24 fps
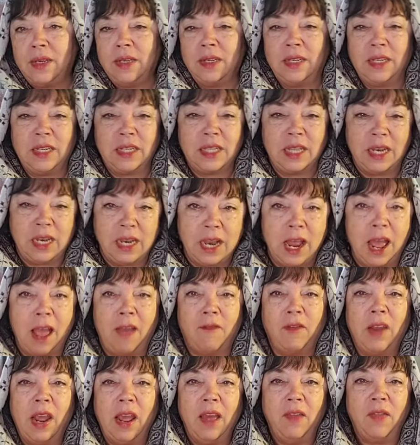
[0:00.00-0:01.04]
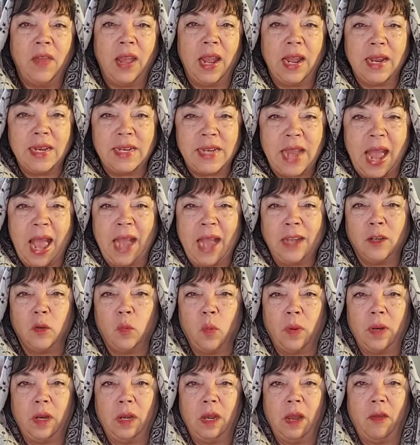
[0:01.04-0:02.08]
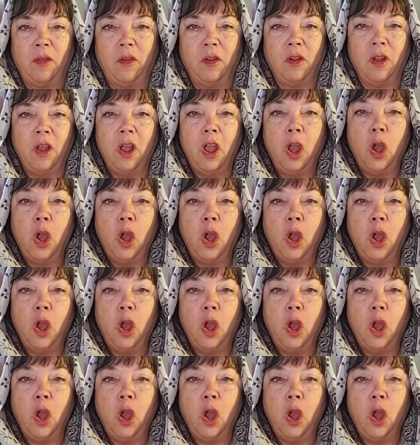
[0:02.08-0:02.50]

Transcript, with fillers: and to the left, they attacked one another.